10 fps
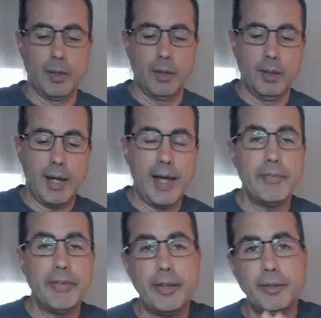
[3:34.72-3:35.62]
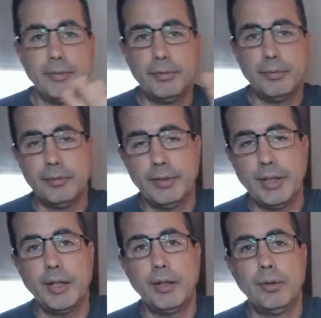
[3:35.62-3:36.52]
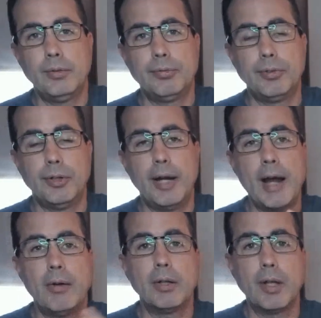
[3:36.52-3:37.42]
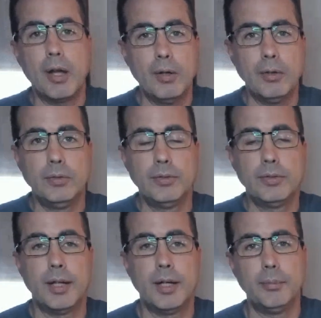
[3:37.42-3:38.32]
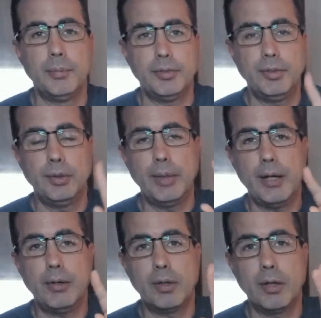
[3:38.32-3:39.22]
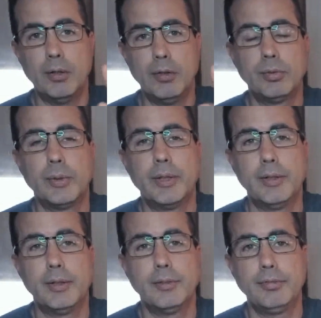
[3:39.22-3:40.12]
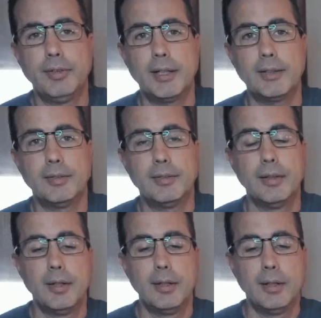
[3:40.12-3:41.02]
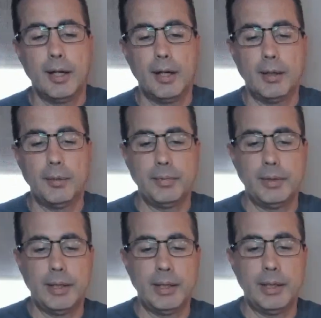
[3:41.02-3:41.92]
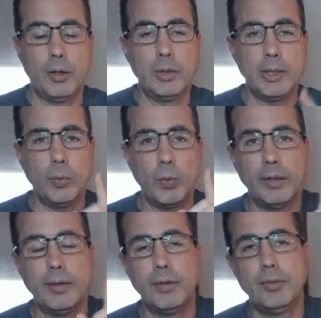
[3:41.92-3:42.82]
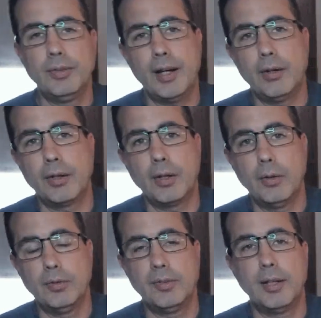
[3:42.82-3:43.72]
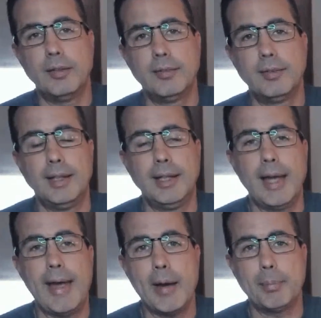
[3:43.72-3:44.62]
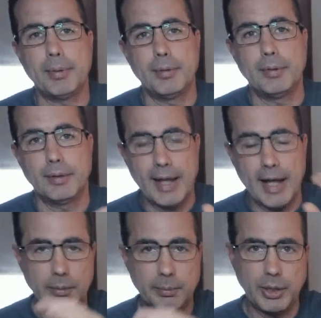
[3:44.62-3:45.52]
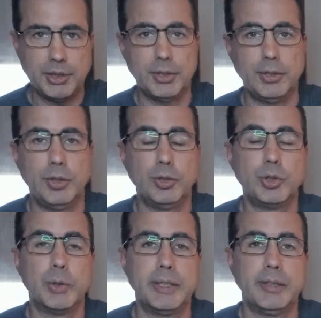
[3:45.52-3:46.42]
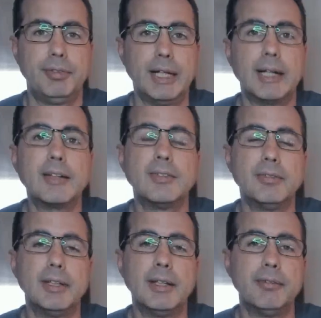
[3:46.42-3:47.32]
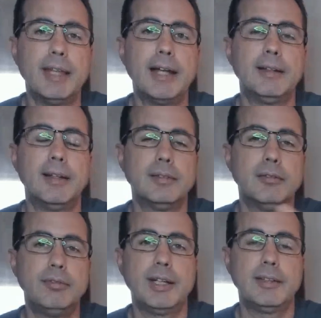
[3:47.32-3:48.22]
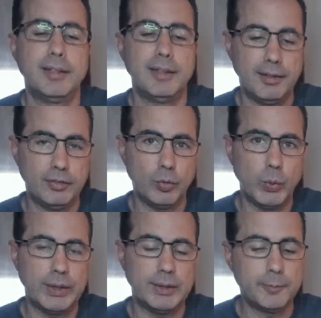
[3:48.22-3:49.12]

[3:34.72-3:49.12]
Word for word: I have another video for error codes. Um, there's two error codes where there's a fix, um, and only one of those error codes does the app calibration usually fix. If it if that doesn't fix it, this will.